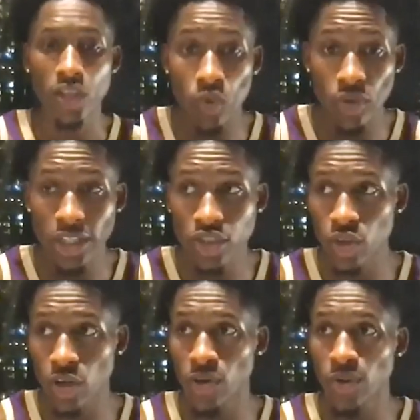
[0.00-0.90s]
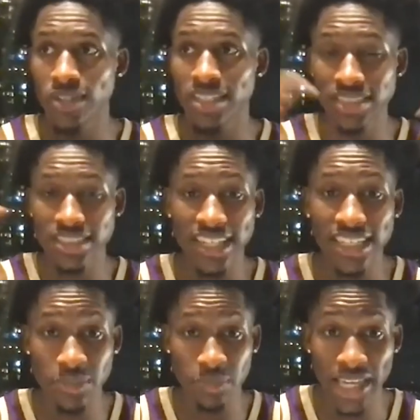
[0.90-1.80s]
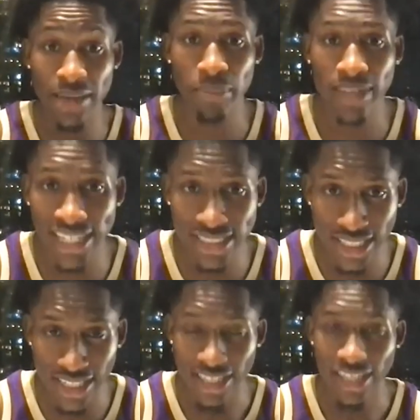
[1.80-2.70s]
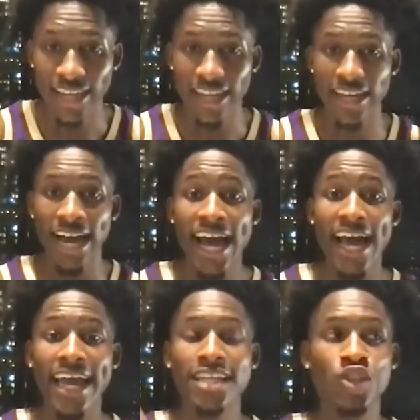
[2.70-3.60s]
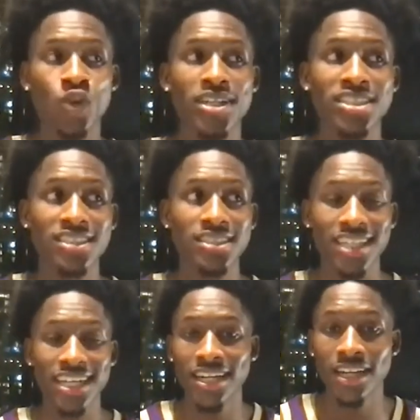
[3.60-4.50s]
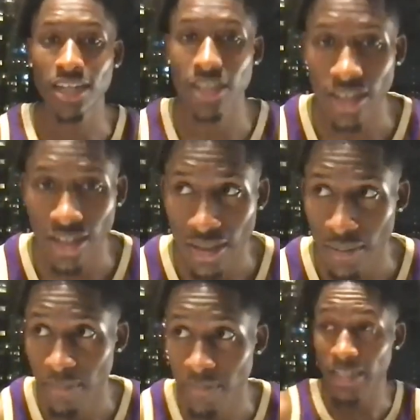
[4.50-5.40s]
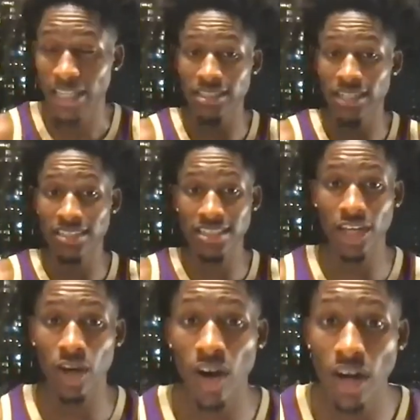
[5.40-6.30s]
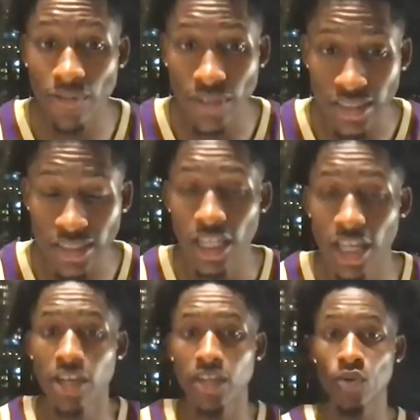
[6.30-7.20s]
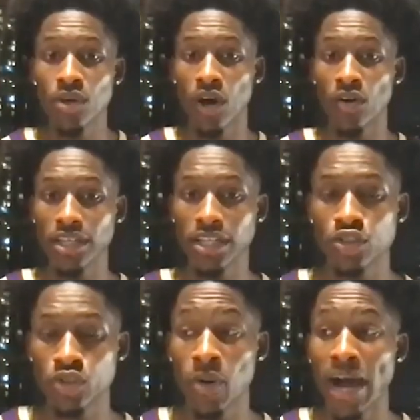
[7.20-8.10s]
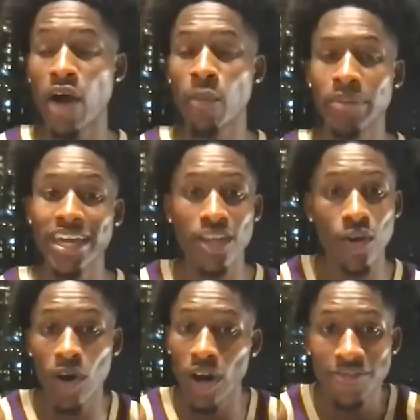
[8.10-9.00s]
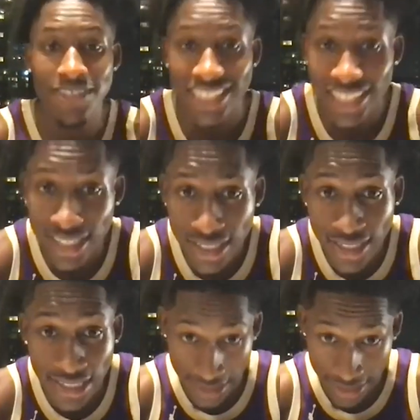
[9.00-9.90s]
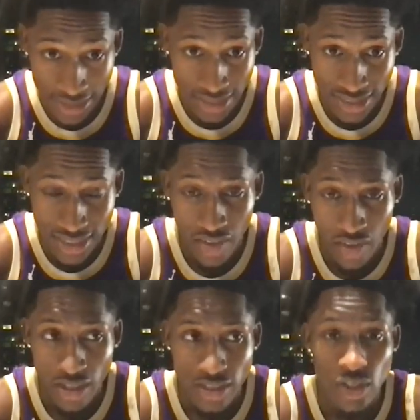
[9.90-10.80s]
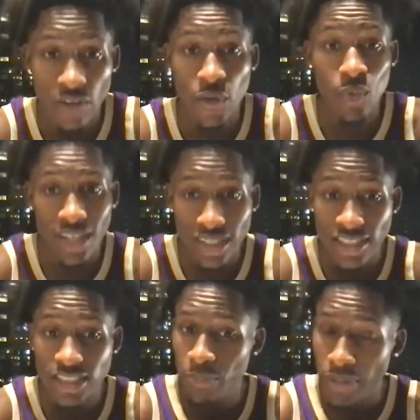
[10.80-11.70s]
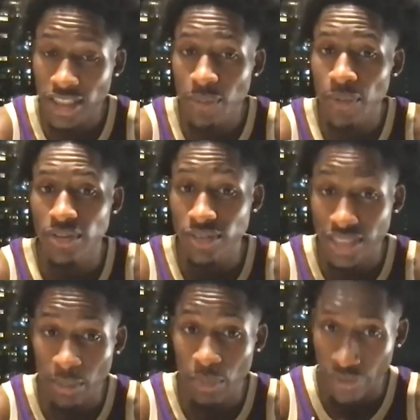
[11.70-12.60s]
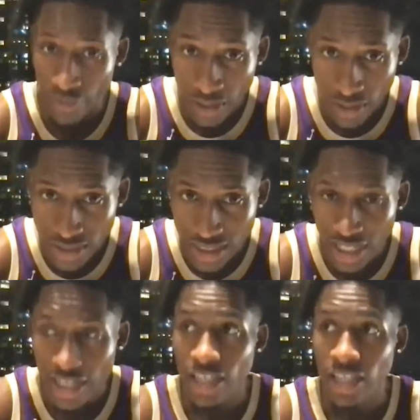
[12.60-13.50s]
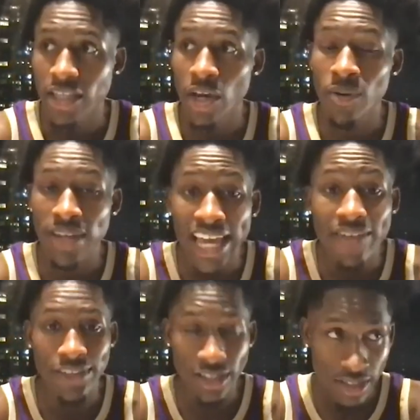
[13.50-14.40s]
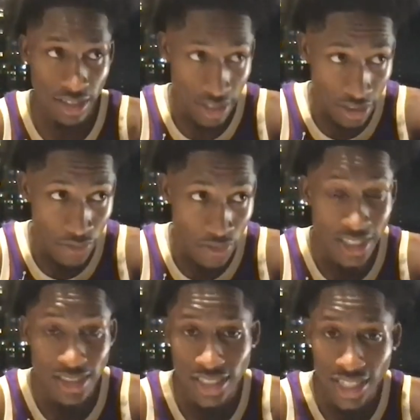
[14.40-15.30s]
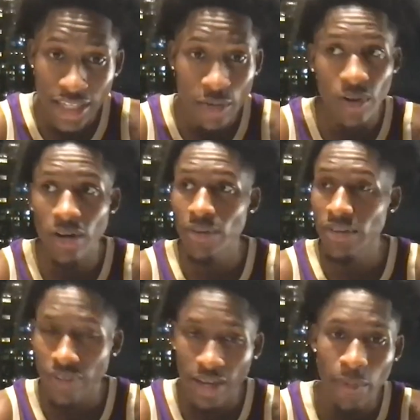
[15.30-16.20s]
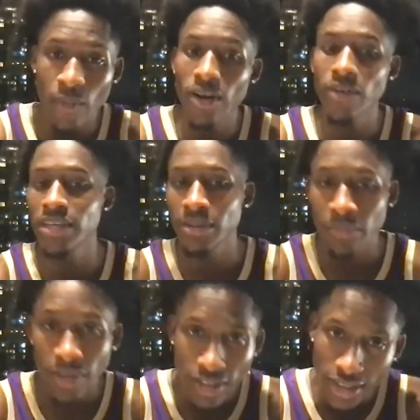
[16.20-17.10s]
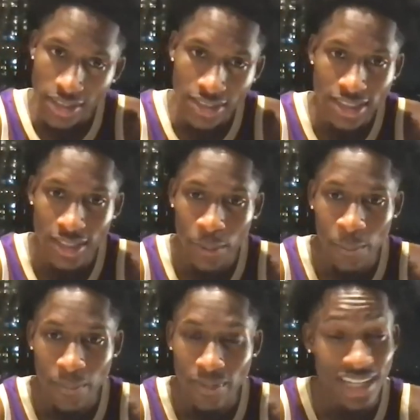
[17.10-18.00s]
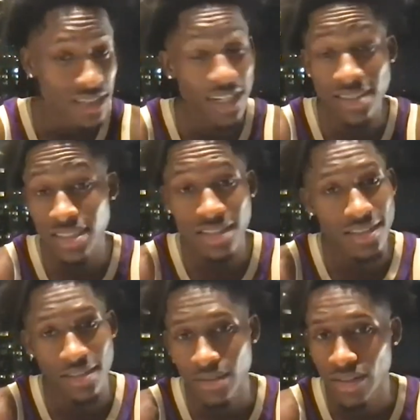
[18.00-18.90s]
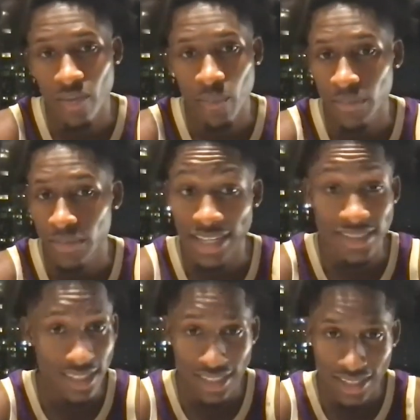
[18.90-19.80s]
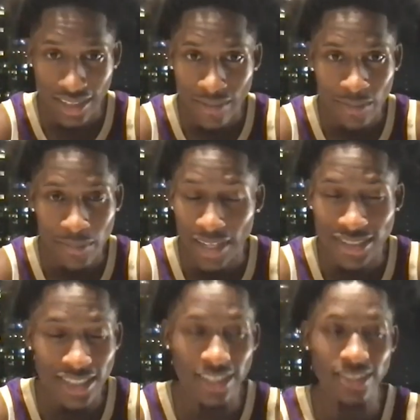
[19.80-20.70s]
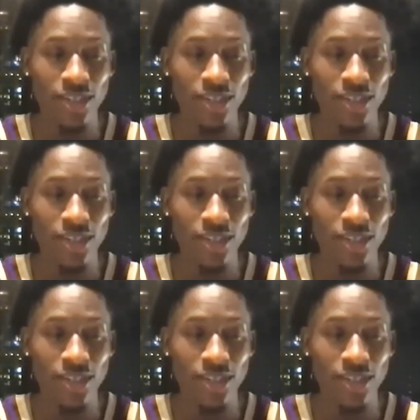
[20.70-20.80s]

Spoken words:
You control the seeds being planted. God is going to send, he's going to send a harvest. You can only control how big your harvest is. So if you get this principle December 1st, your life can look different in January, February, and March. That's it. That's it. That's it.